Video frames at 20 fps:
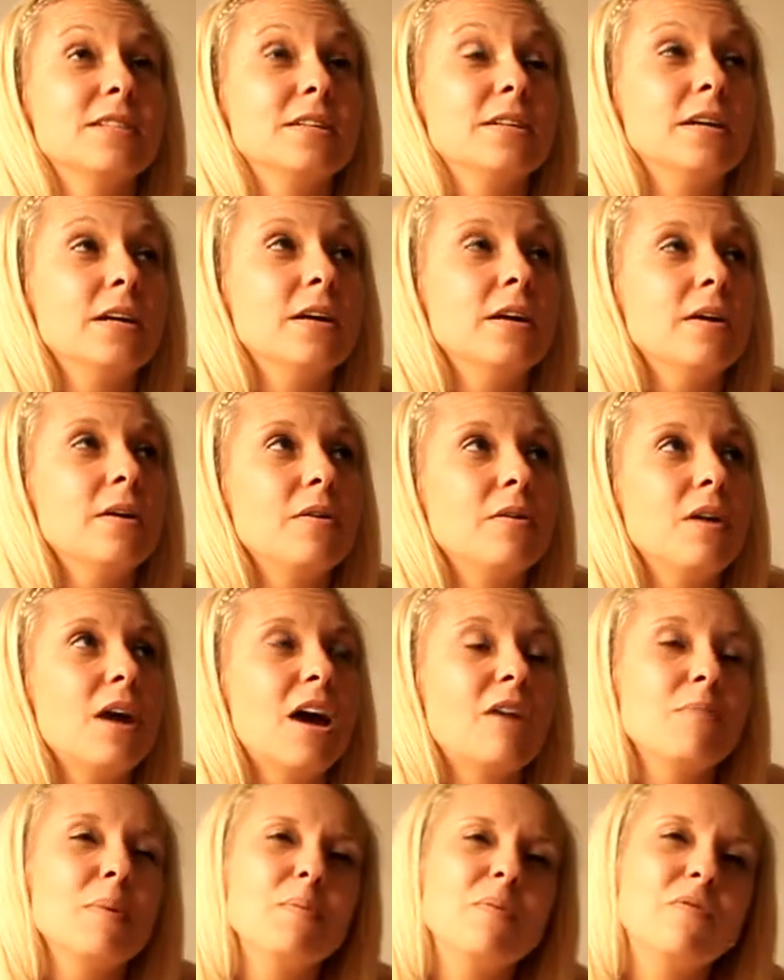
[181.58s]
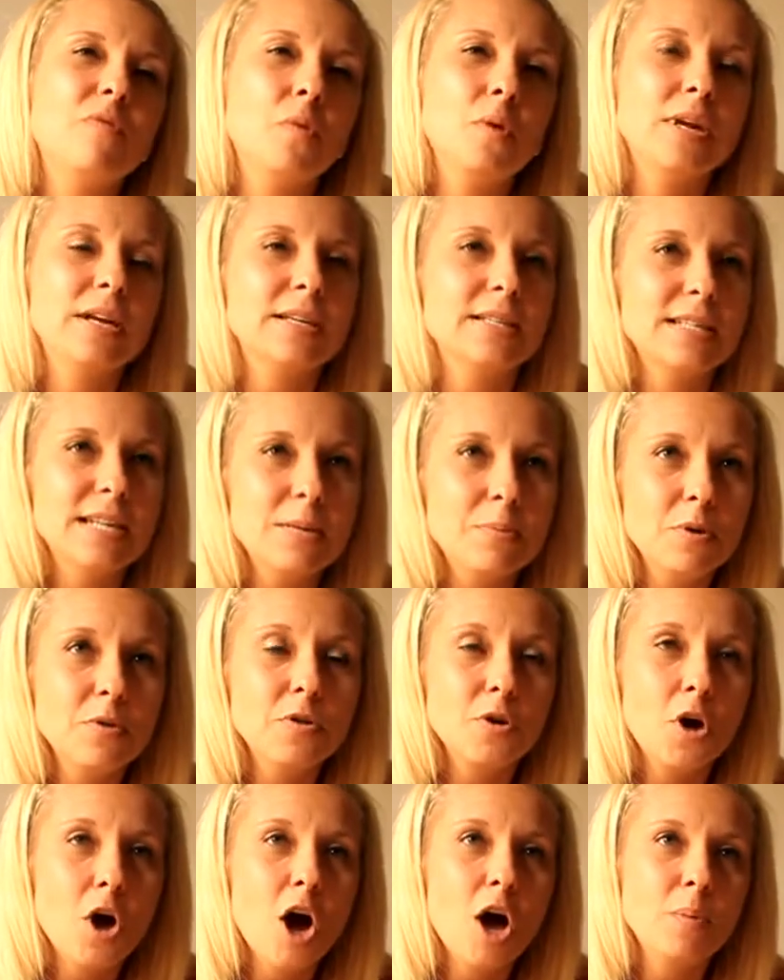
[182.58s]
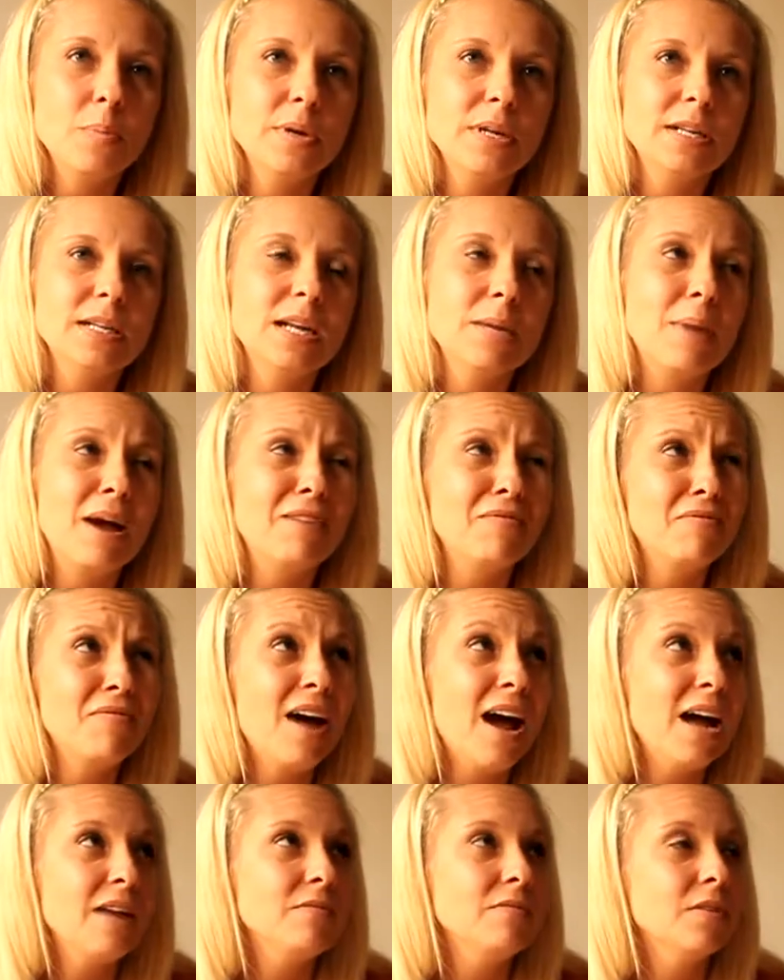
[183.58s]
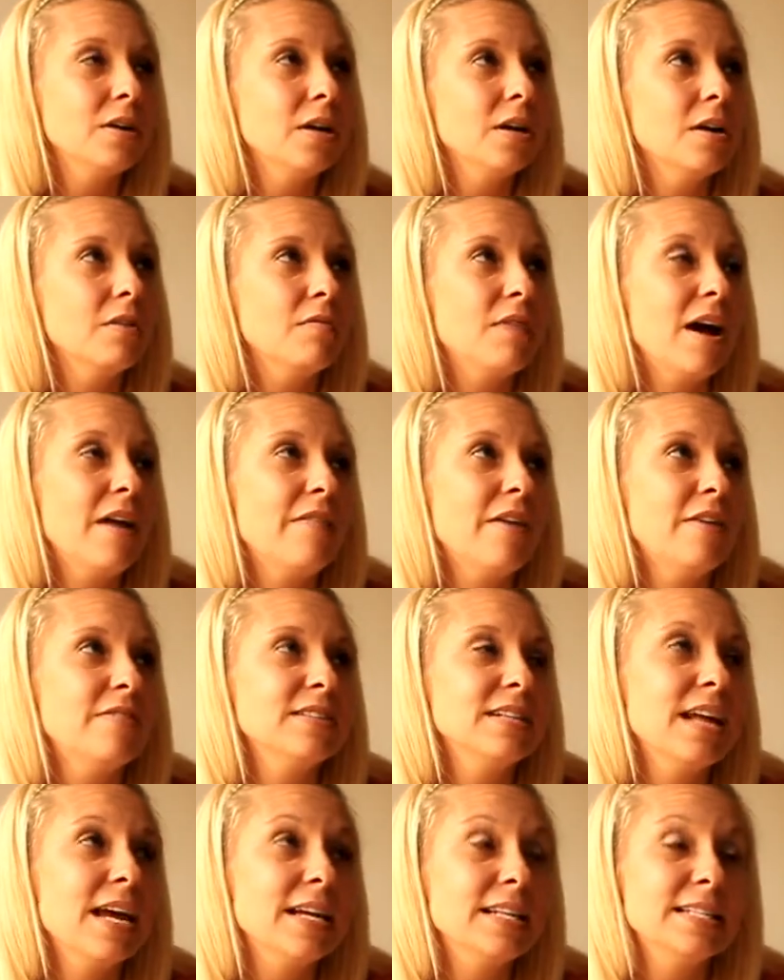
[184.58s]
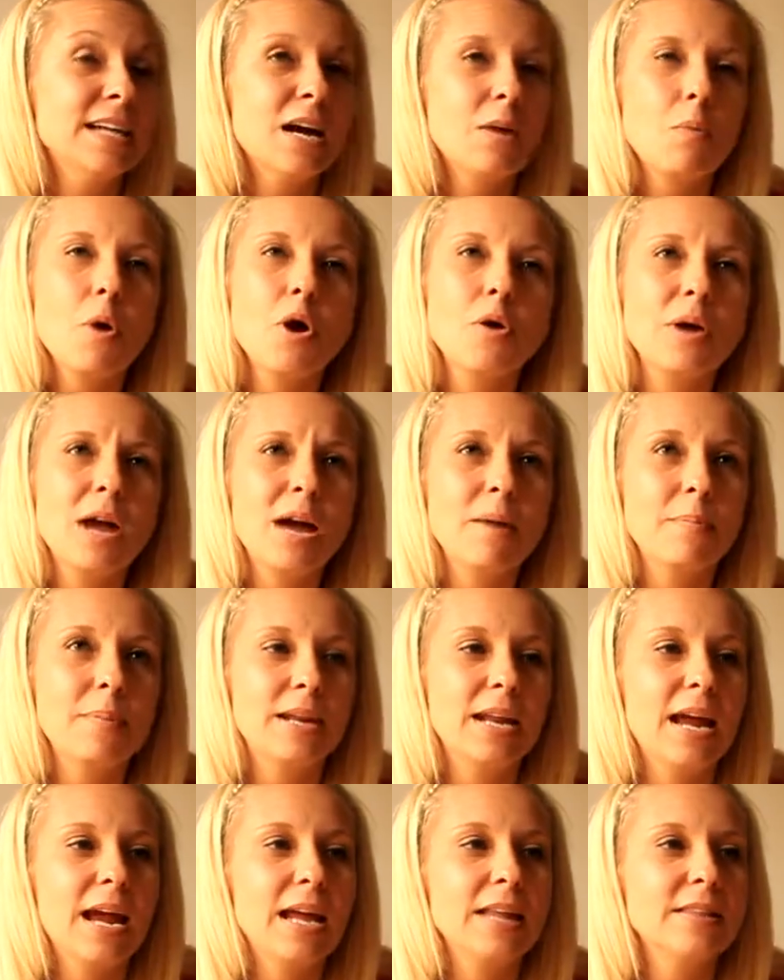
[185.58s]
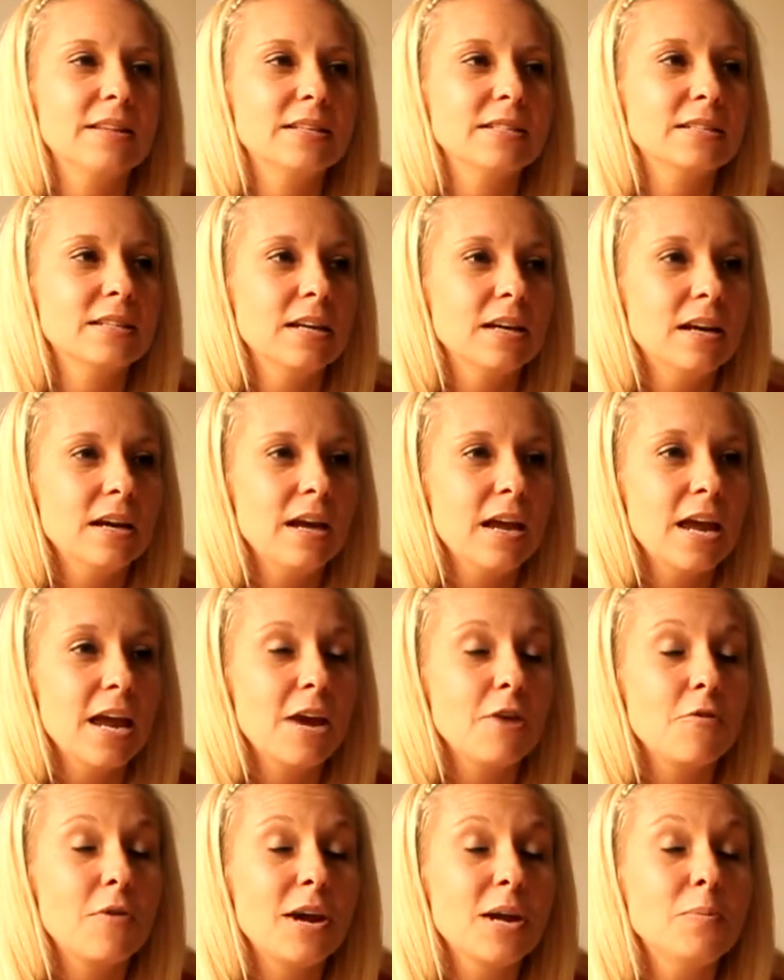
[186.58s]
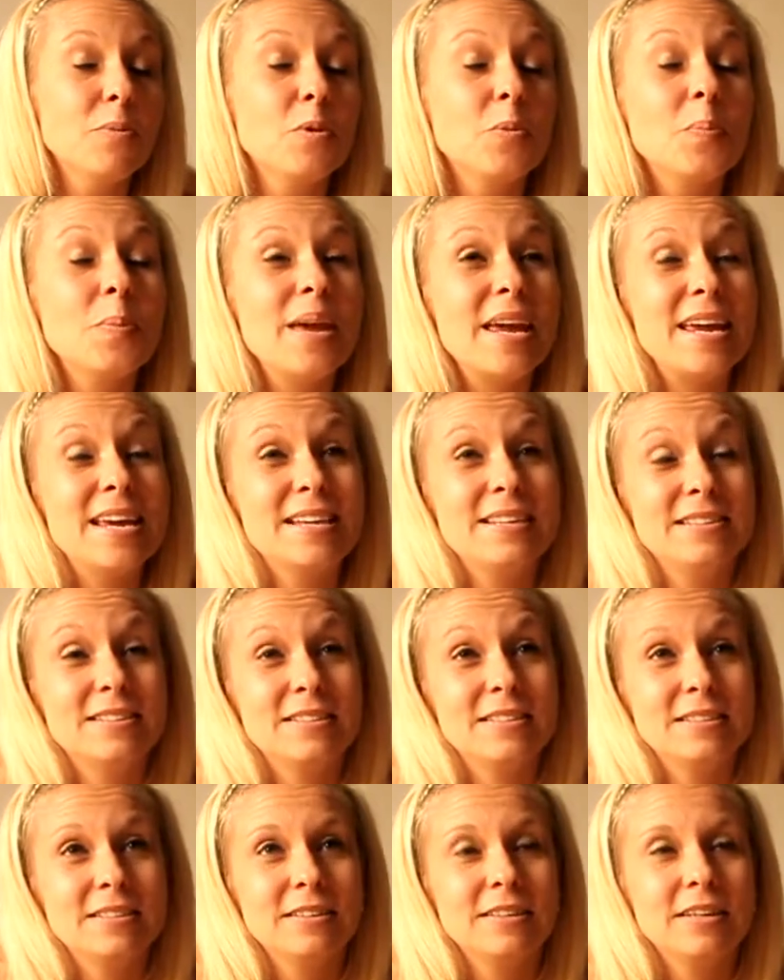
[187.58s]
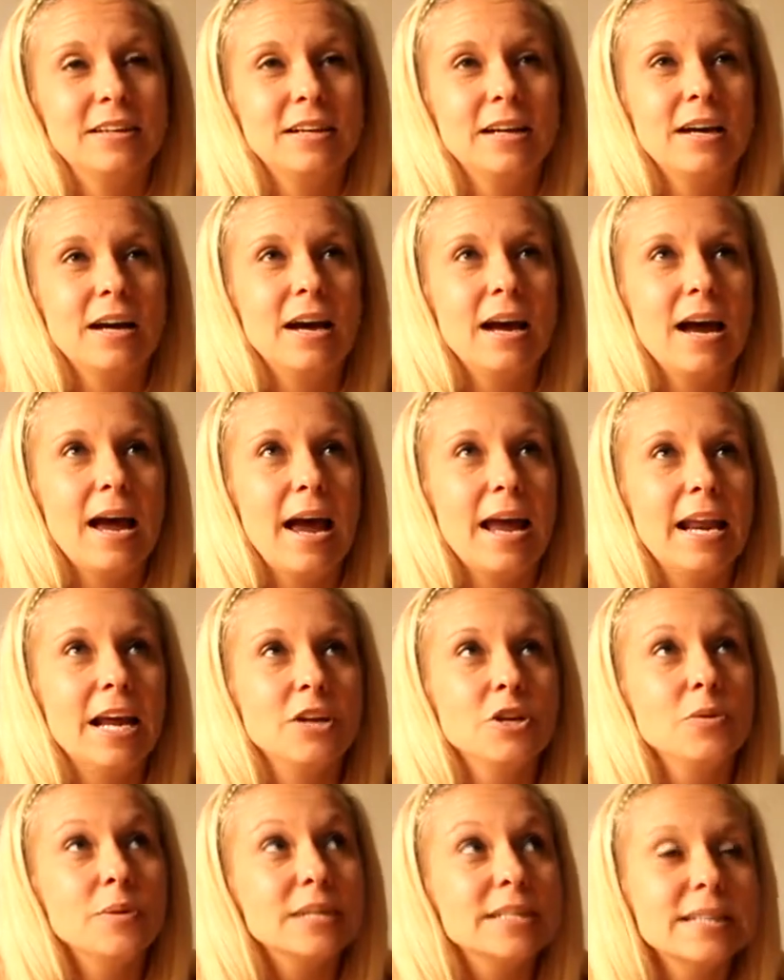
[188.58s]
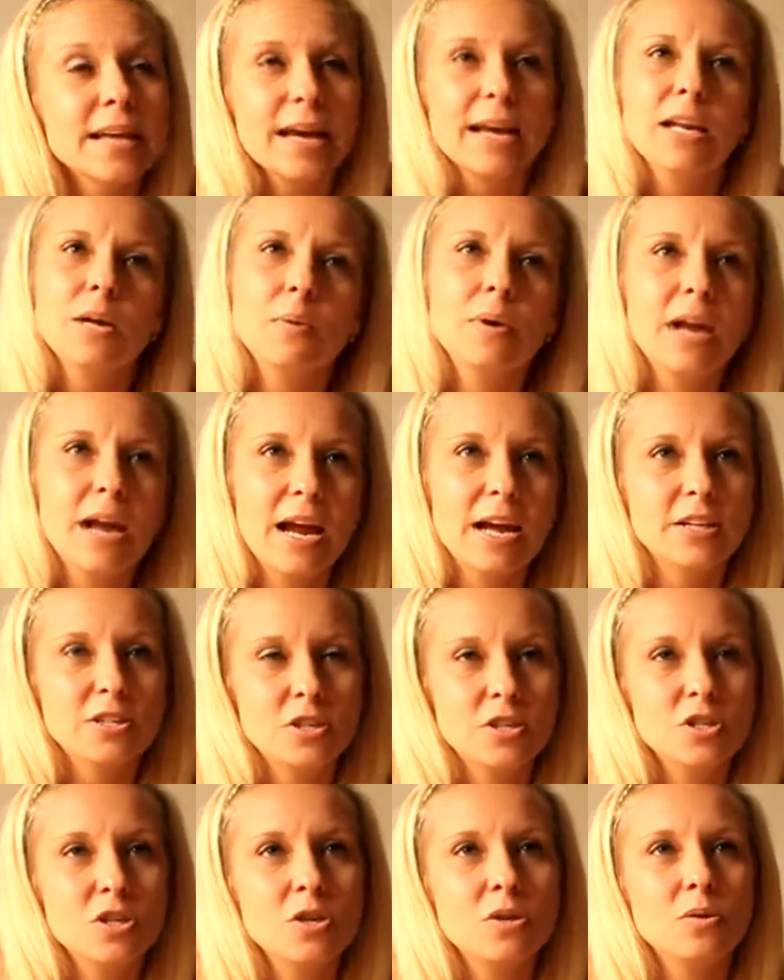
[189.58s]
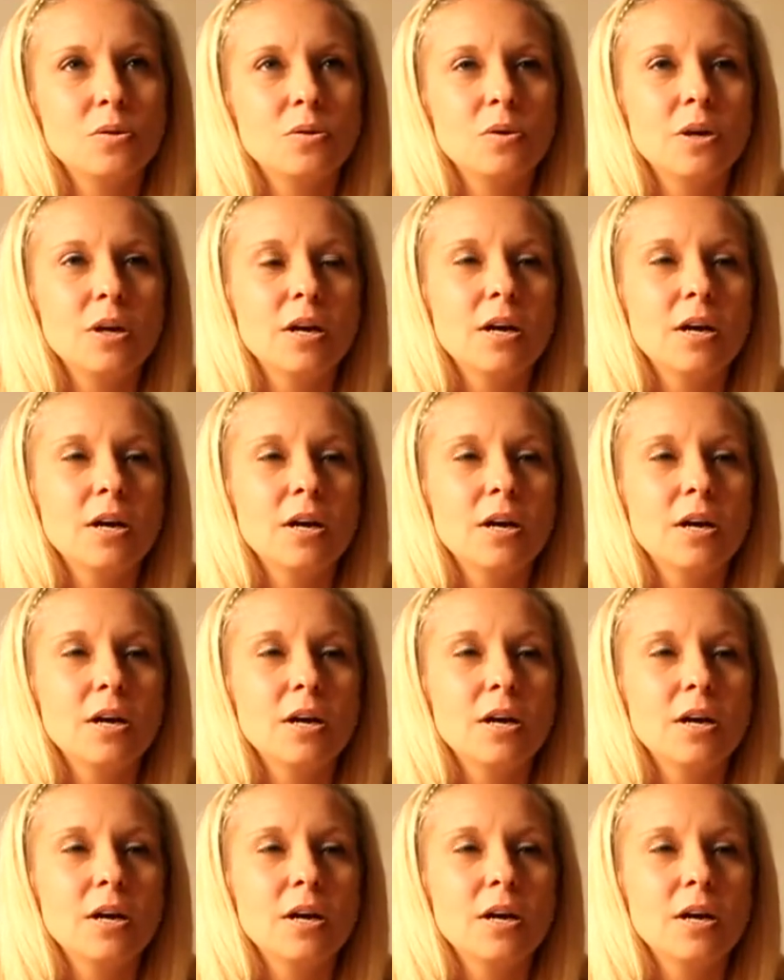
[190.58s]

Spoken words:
and I remember falling asleep on the carpet, and about five hours later I woke up and I had this incredible peace, and I knew exactly what I had to do.